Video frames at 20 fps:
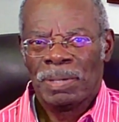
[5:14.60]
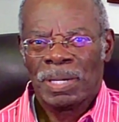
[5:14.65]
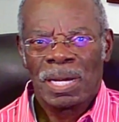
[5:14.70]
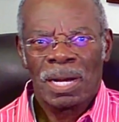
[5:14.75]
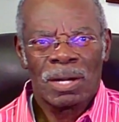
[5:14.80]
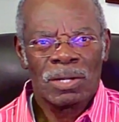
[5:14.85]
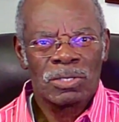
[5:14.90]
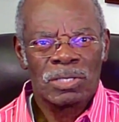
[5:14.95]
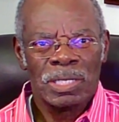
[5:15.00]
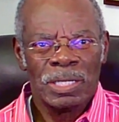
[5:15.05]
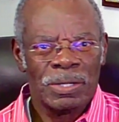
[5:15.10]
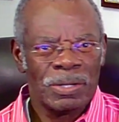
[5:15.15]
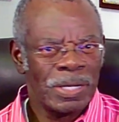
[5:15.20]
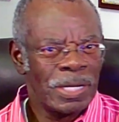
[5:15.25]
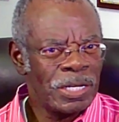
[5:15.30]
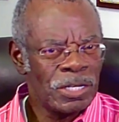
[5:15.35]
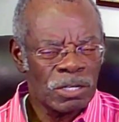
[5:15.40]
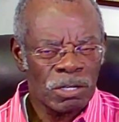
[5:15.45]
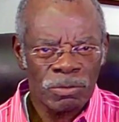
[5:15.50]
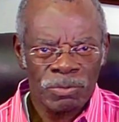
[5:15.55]
because
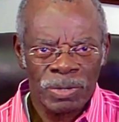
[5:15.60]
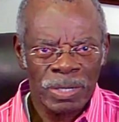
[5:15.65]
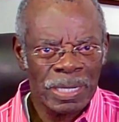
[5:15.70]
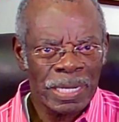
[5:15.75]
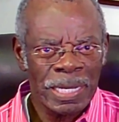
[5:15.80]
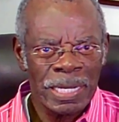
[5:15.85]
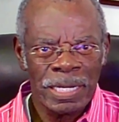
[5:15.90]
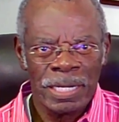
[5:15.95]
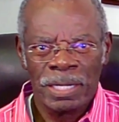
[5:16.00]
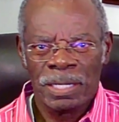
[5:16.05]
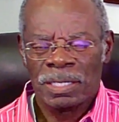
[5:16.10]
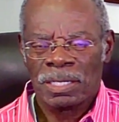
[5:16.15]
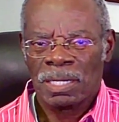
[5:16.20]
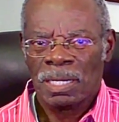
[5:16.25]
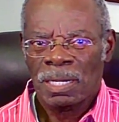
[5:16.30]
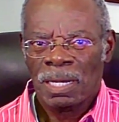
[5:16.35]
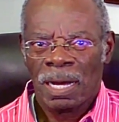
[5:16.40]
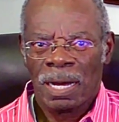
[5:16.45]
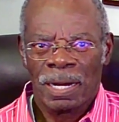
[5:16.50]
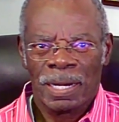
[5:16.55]
they're
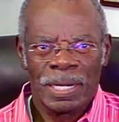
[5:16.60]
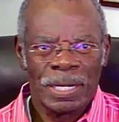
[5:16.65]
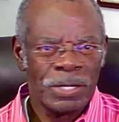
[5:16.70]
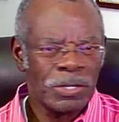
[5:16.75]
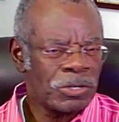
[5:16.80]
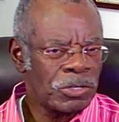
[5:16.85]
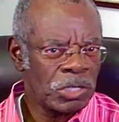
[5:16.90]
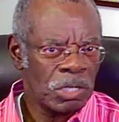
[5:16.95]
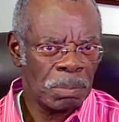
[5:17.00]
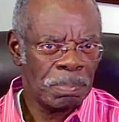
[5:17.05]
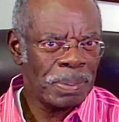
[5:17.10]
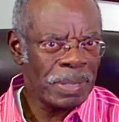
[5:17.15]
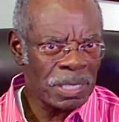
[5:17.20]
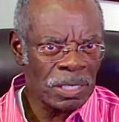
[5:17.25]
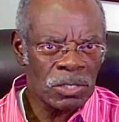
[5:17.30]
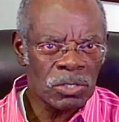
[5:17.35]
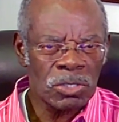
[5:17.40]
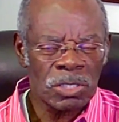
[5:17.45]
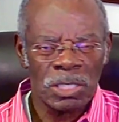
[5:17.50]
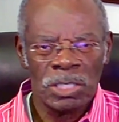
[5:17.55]
interrelated, uh,
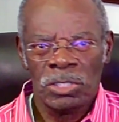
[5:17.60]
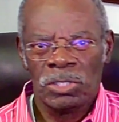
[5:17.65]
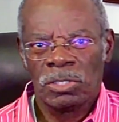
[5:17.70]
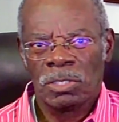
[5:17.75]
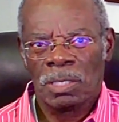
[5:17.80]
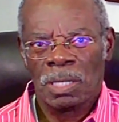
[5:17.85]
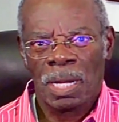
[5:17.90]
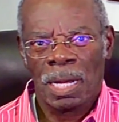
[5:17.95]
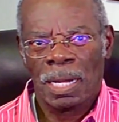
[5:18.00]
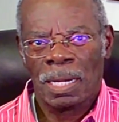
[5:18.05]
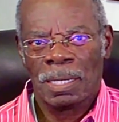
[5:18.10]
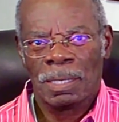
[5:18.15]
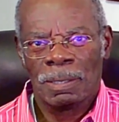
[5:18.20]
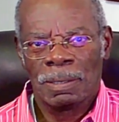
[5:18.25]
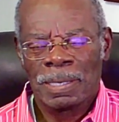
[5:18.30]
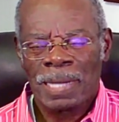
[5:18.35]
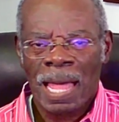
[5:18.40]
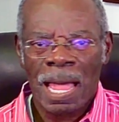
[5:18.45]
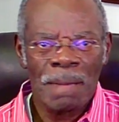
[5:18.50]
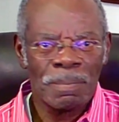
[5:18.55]
interdependencies uh,
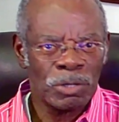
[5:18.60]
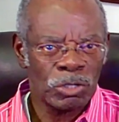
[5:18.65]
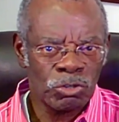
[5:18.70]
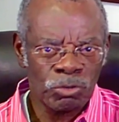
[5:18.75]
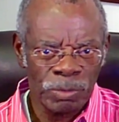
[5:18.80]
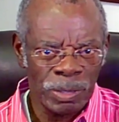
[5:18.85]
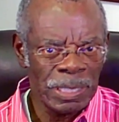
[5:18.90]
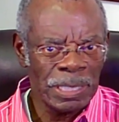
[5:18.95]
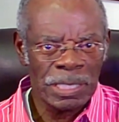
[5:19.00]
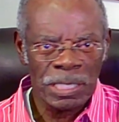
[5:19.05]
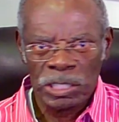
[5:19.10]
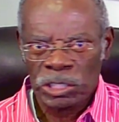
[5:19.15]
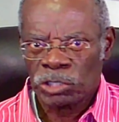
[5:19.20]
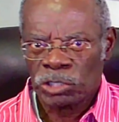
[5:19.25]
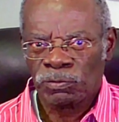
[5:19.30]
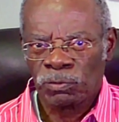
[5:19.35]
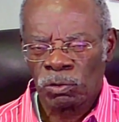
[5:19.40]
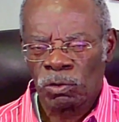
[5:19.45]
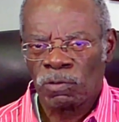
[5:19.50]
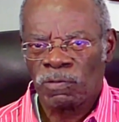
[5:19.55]
lie between
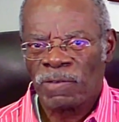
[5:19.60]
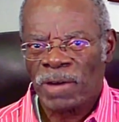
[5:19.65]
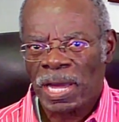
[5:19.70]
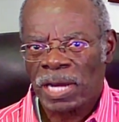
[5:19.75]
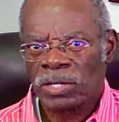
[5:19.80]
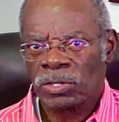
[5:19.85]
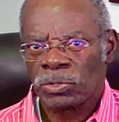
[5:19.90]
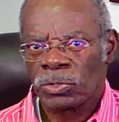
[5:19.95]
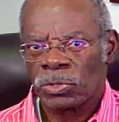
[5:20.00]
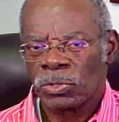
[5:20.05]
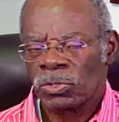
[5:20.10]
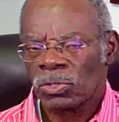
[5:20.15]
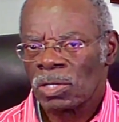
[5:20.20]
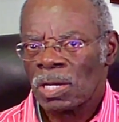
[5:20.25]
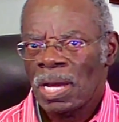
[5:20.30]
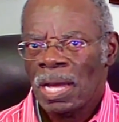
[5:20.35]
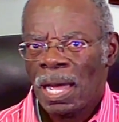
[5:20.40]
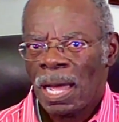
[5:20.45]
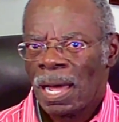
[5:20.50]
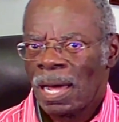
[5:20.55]
these four
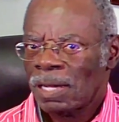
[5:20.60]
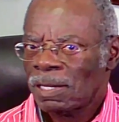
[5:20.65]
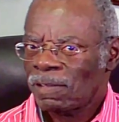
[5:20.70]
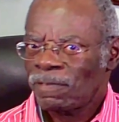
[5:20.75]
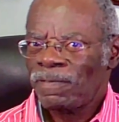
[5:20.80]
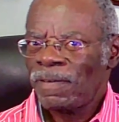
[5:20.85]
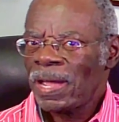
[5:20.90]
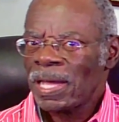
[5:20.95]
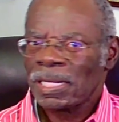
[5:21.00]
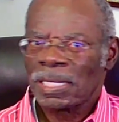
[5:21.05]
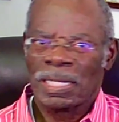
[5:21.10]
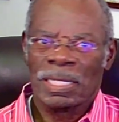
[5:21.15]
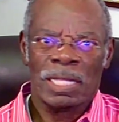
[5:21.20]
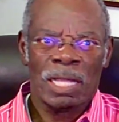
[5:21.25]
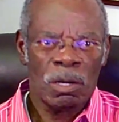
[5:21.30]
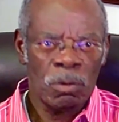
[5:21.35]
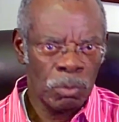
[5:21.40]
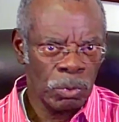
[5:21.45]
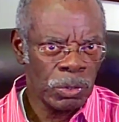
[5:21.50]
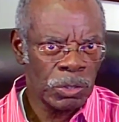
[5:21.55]
factors. Uh, the fact that
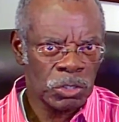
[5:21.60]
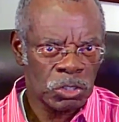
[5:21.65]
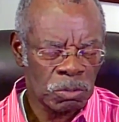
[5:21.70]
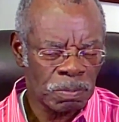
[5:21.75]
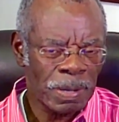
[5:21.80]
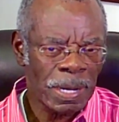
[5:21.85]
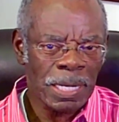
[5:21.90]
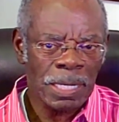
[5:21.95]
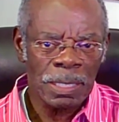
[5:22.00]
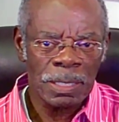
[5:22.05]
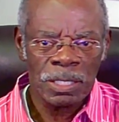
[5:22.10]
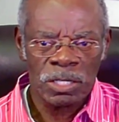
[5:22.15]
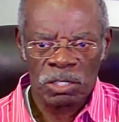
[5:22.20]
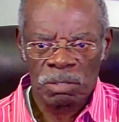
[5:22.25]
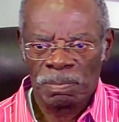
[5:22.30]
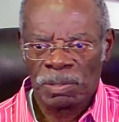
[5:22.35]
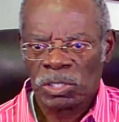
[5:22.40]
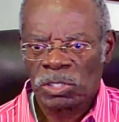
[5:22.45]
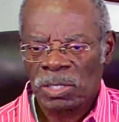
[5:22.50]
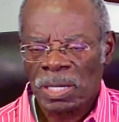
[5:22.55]
they were expecting
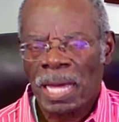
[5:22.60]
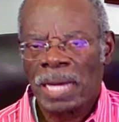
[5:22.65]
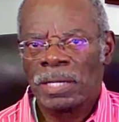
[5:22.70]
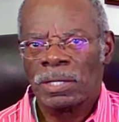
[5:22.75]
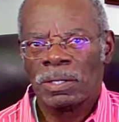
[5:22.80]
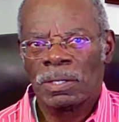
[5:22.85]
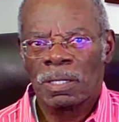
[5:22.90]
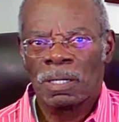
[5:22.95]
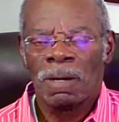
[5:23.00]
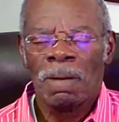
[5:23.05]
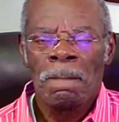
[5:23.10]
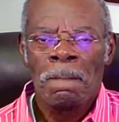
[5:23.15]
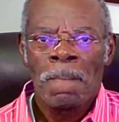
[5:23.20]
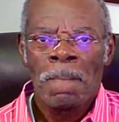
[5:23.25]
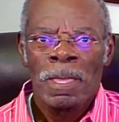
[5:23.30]
this Messiah,